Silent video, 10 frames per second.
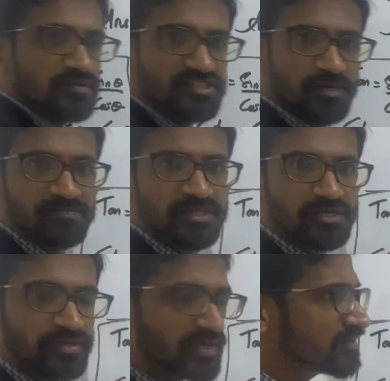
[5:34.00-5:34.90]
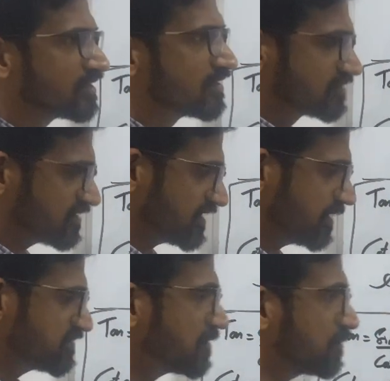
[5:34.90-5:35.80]
step there, okay? The
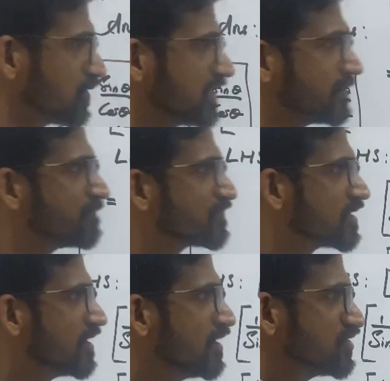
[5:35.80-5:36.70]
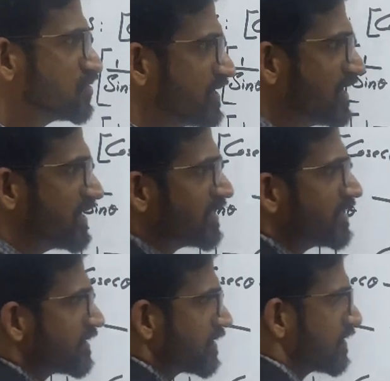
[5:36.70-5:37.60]
same step only. So here,